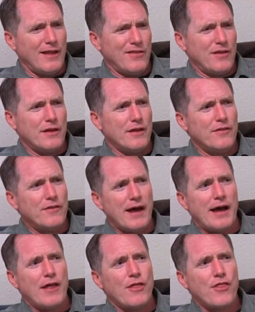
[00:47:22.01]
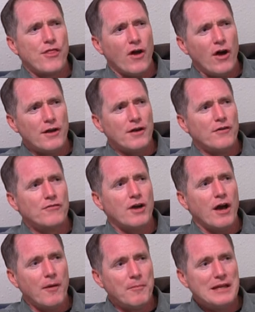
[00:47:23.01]
the, the thought of
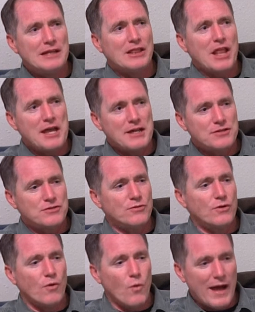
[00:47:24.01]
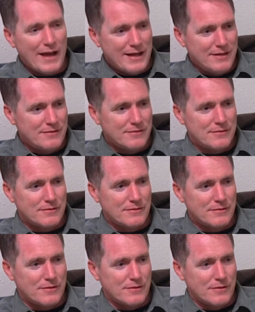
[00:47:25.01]
coming late to a wedding
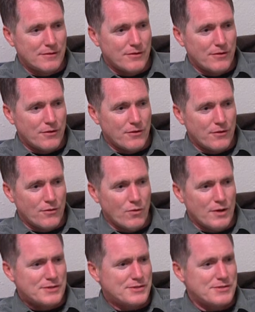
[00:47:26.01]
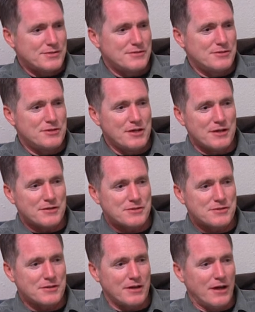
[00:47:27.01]
was
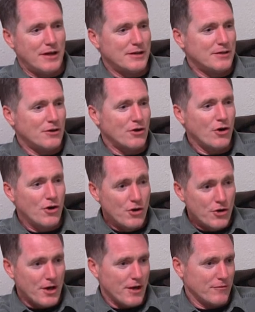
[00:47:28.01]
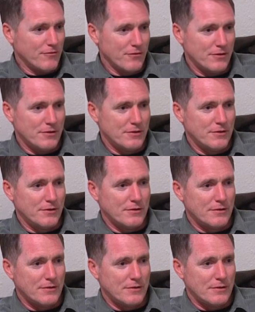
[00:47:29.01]
just unheard of,
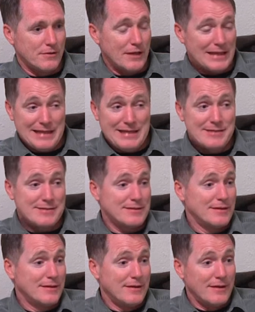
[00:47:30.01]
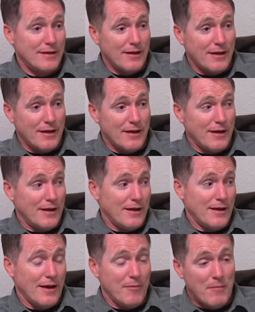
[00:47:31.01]
at least
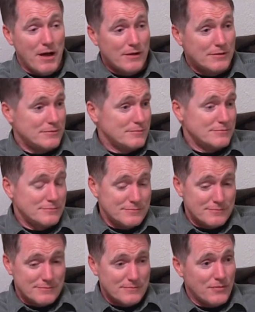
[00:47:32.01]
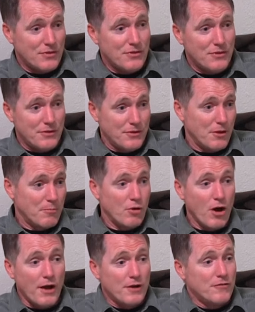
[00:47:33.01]
among the
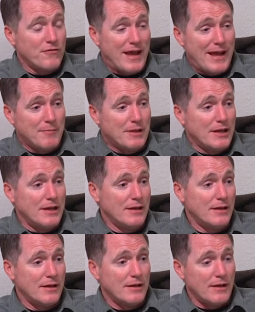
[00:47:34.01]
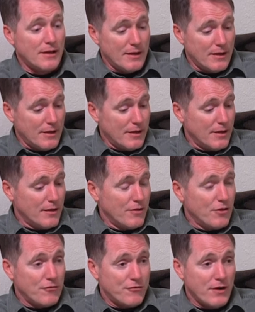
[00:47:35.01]
broader family,
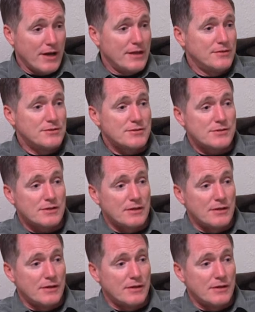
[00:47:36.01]
the friends